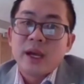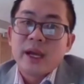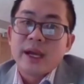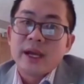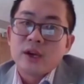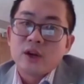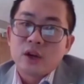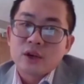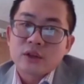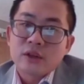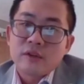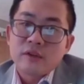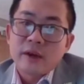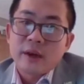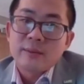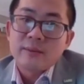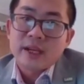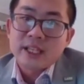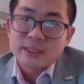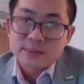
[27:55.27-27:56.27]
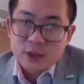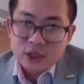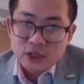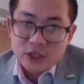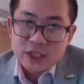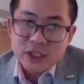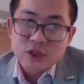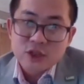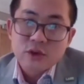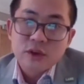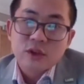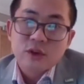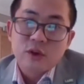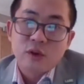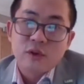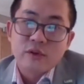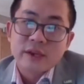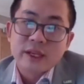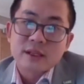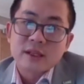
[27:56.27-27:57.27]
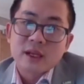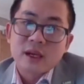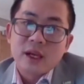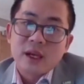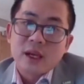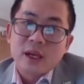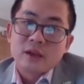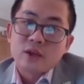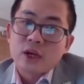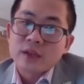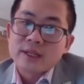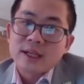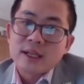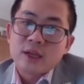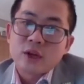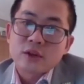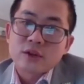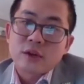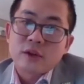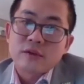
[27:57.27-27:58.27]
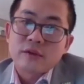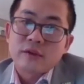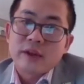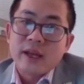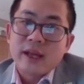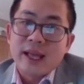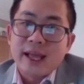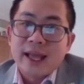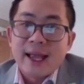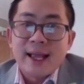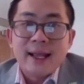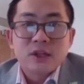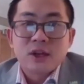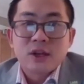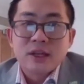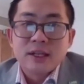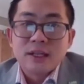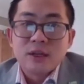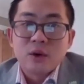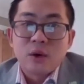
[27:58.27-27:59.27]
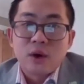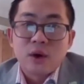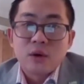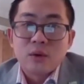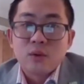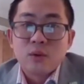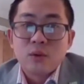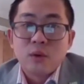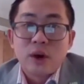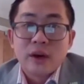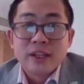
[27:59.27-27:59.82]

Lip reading: A lot of them, especially during COVID, not a lot of elderly who are